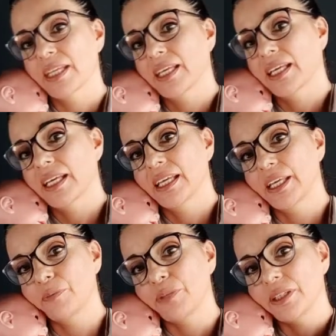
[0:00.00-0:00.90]
and
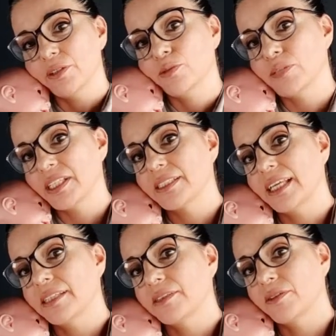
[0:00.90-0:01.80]
then every 5
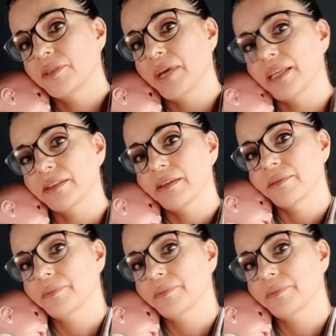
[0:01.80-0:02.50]
centimeters,